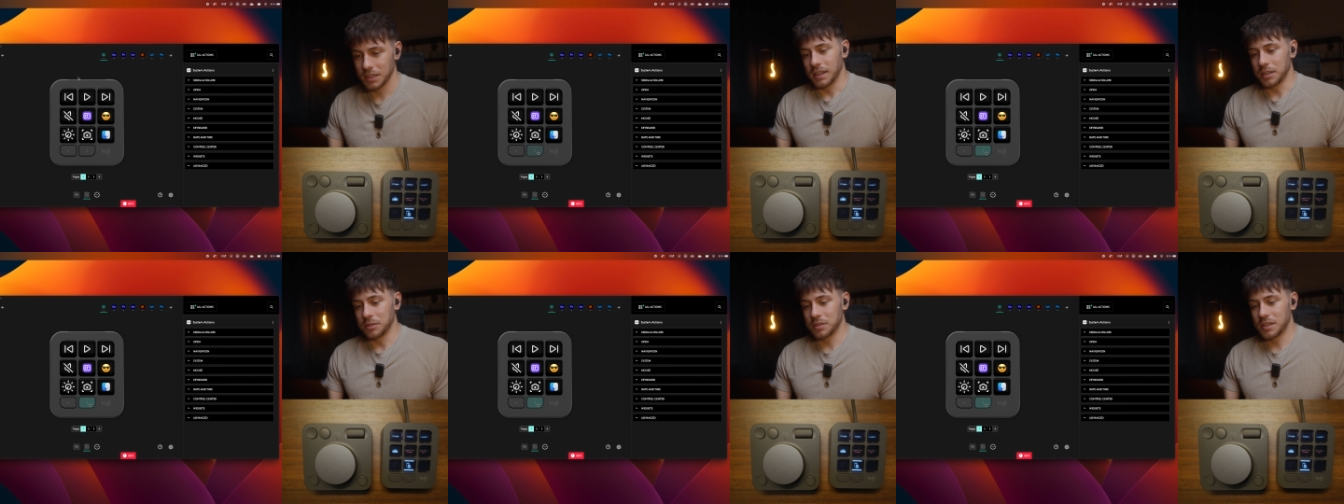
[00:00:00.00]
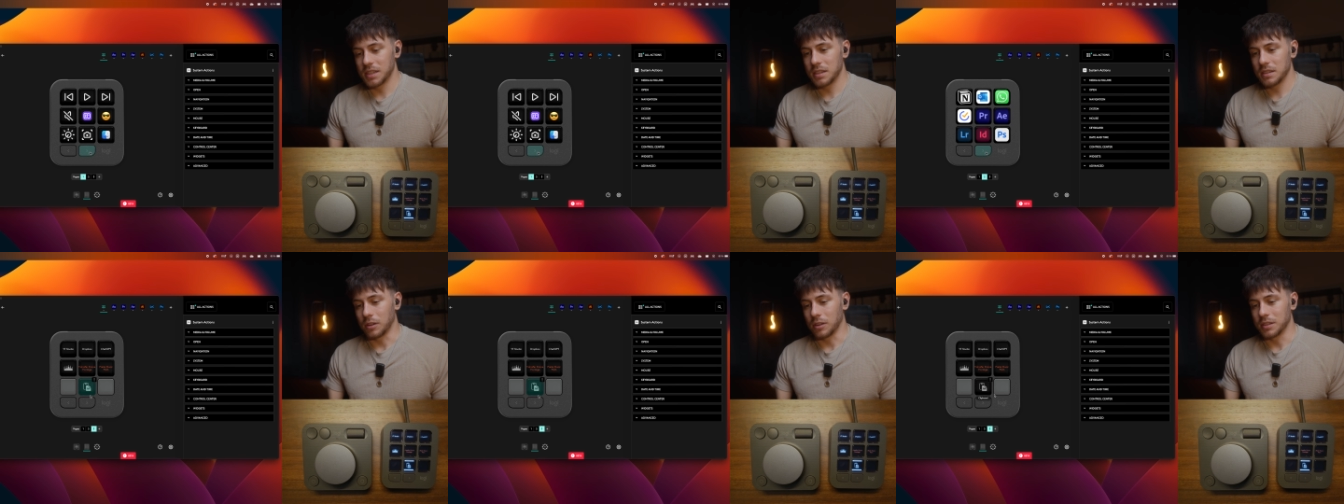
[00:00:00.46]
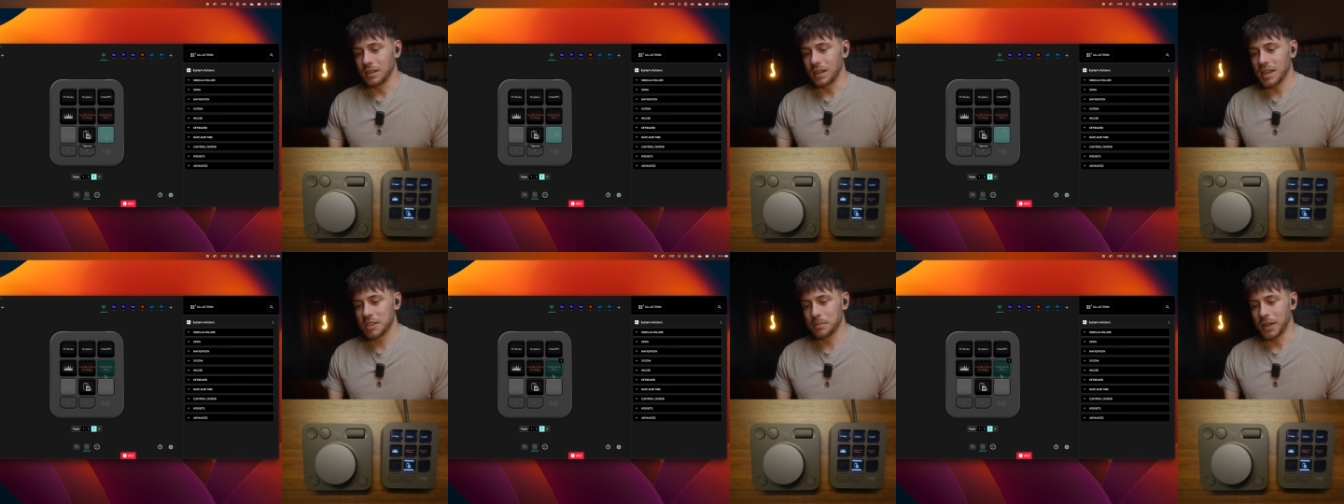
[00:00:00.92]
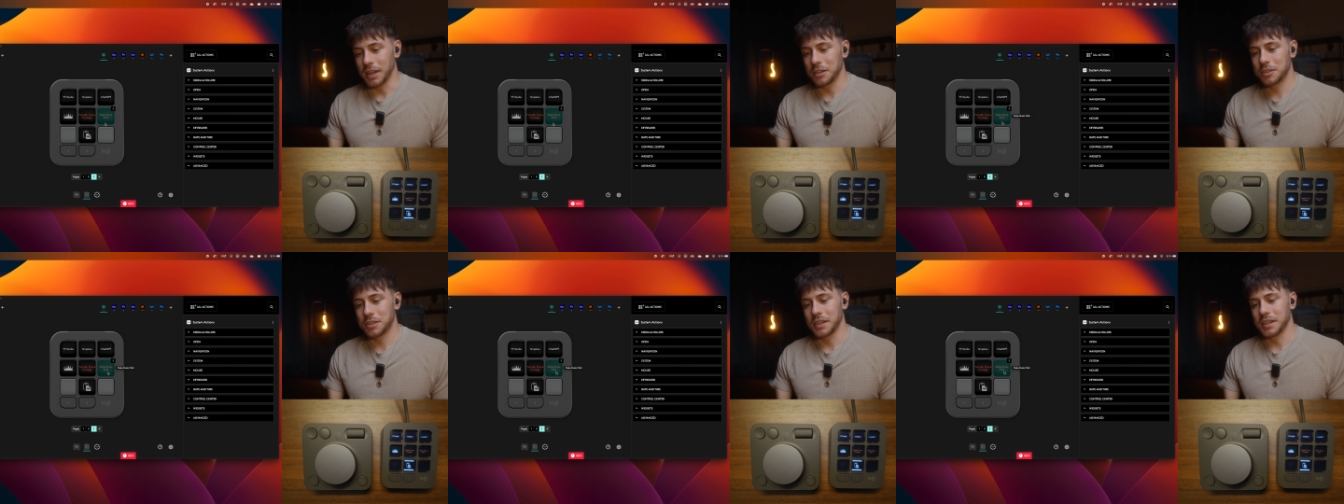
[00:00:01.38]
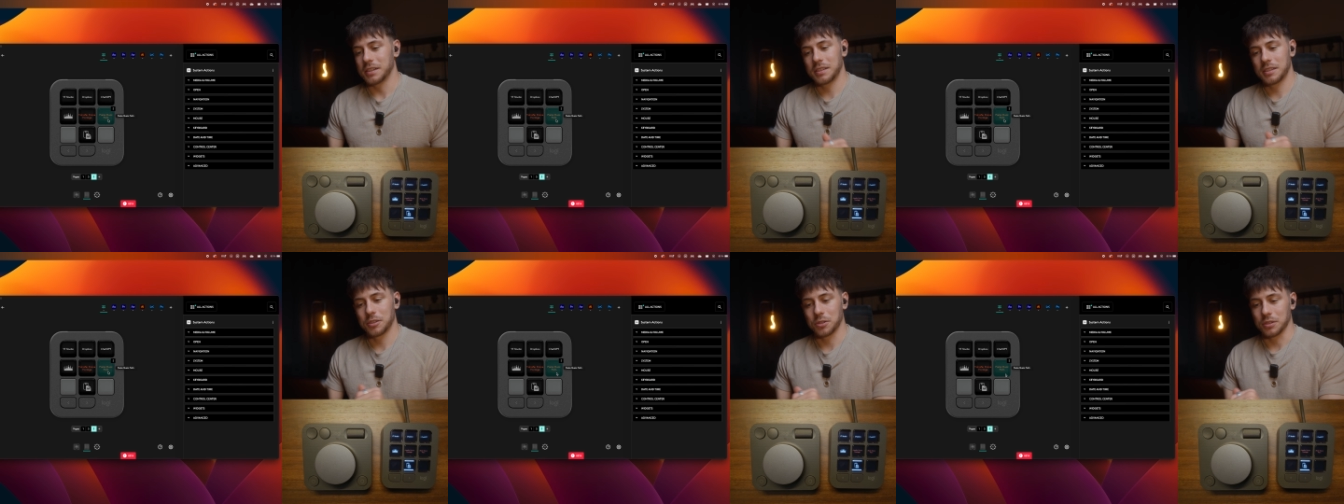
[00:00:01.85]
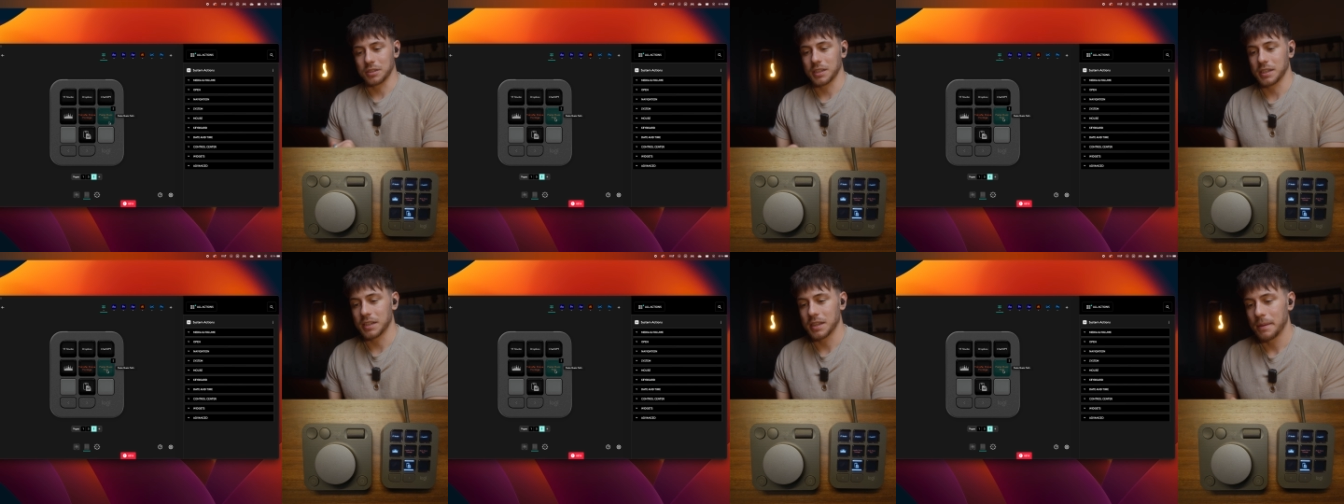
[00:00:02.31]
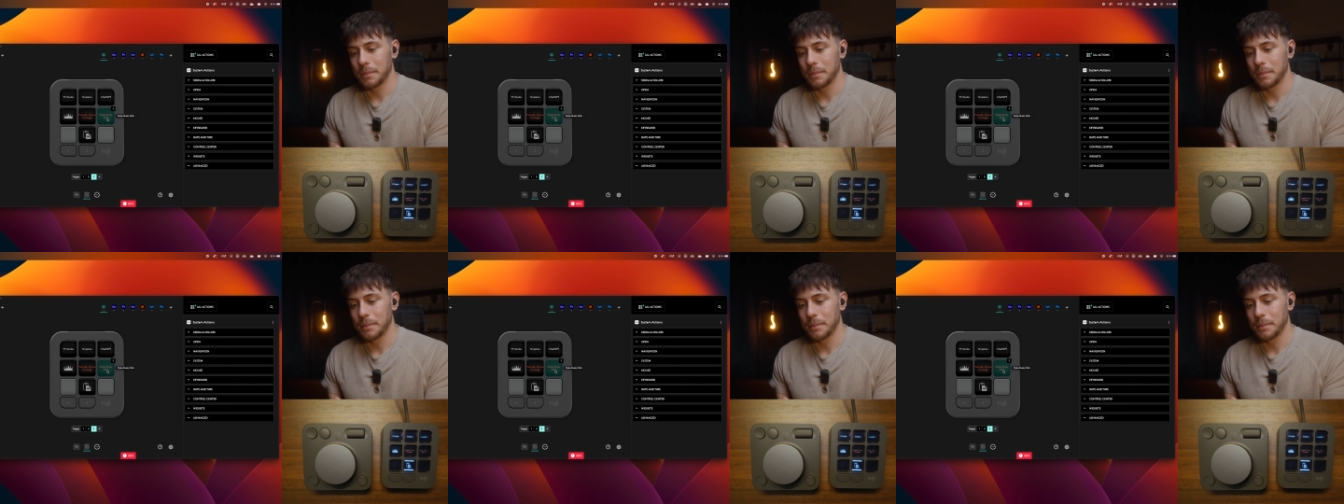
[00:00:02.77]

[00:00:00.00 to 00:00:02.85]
And you see on the last page, there's the shortcut